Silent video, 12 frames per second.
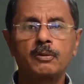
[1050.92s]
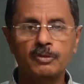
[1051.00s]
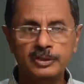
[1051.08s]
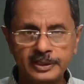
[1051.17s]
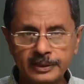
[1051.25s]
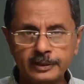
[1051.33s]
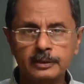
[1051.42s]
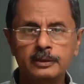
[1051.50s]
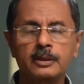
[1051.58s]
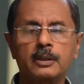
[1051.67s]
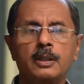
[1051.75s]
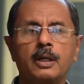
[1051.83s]
6
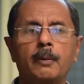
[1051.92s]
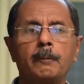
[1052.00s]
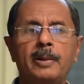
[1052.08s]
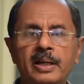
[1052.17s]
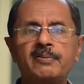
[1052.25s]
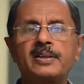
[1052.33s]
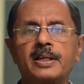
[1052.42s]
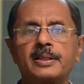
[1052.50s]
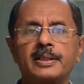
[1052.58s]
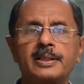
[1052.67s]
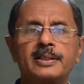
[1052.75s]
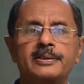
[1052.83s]
benefit under
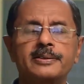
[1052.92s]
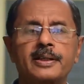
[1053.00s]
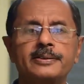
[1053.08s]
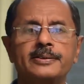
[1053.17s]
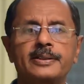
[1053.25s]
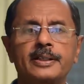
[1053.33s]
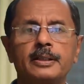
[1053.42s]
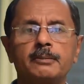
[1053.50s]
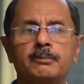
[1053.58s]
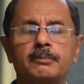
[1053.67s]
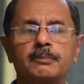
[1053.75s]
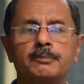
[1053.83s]
the ESI
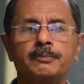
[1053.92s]
scheme,